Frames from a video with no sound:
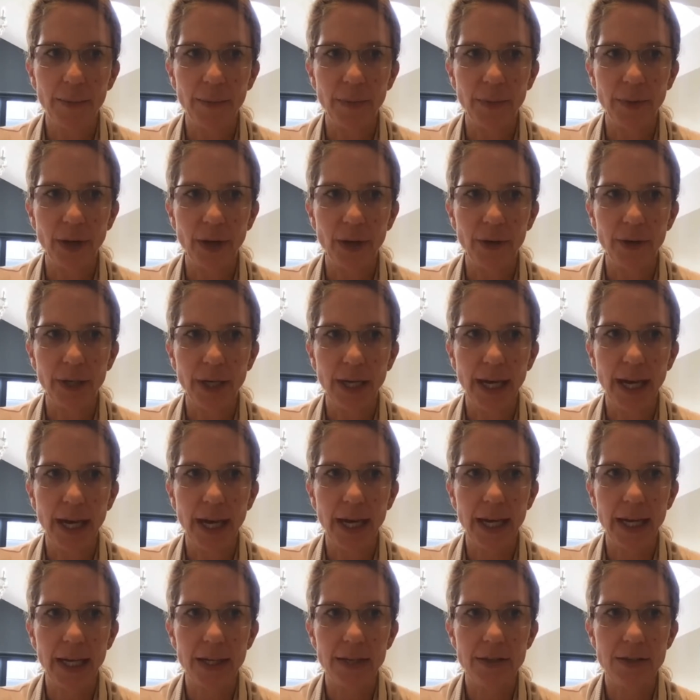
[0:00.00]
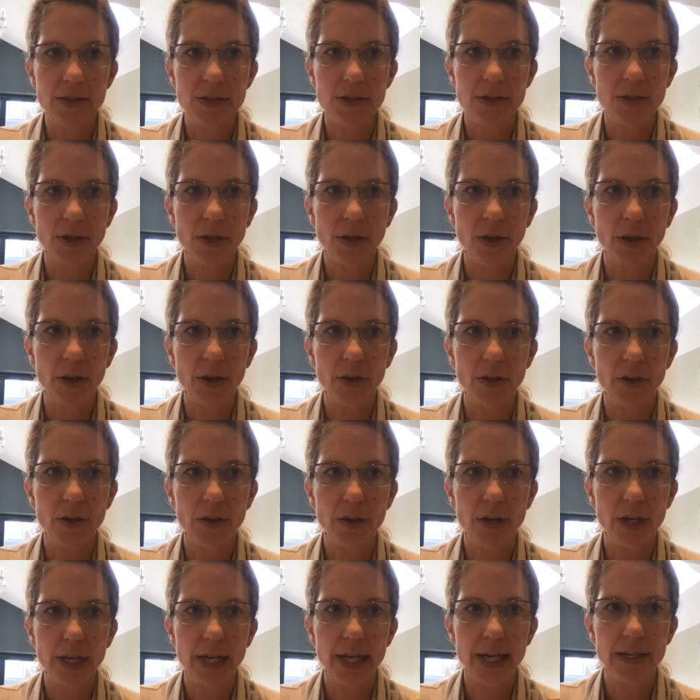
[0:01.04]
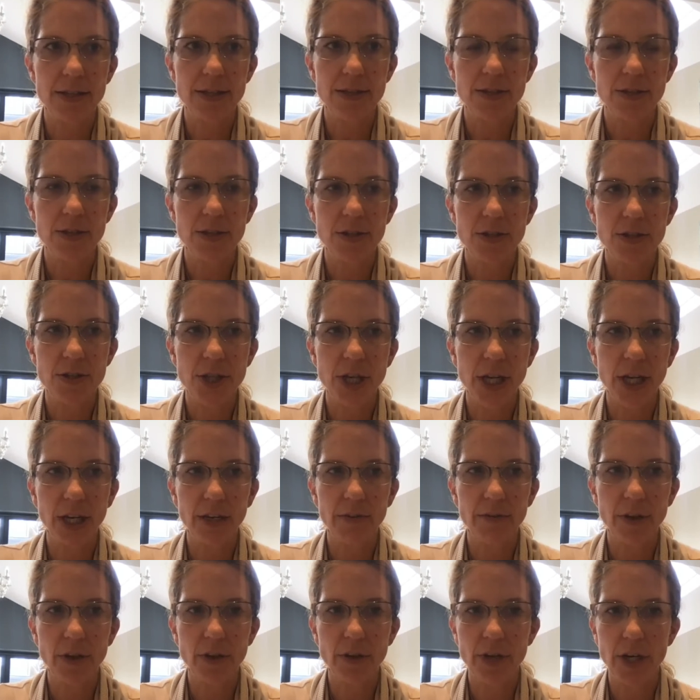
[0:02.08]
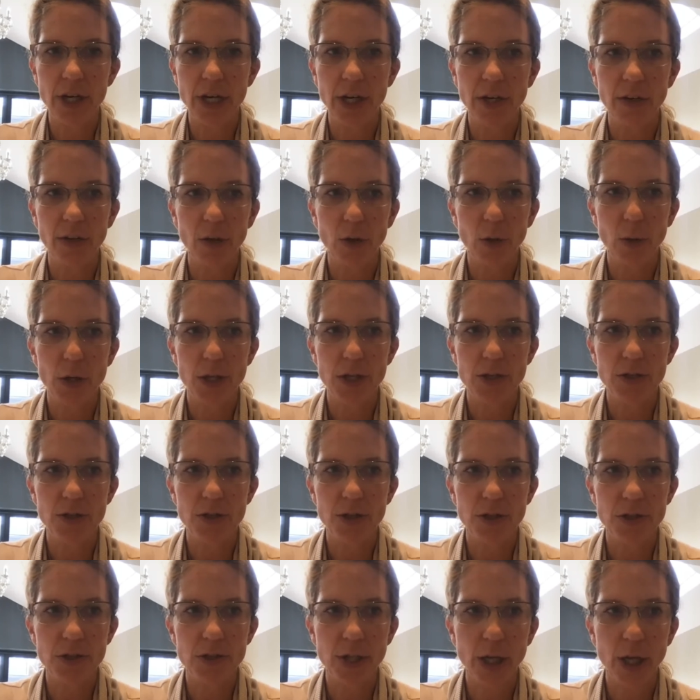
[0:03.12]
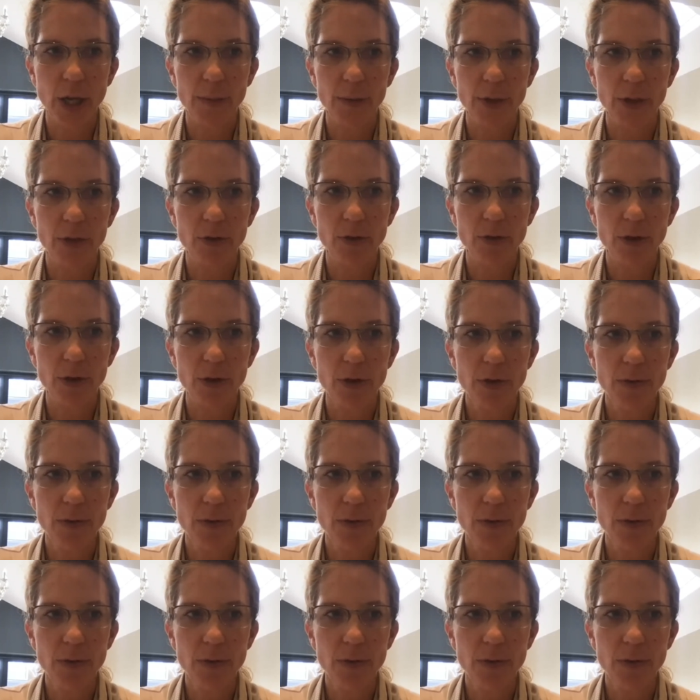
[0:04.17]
Okay, so let's just check if there are any other questions coming through.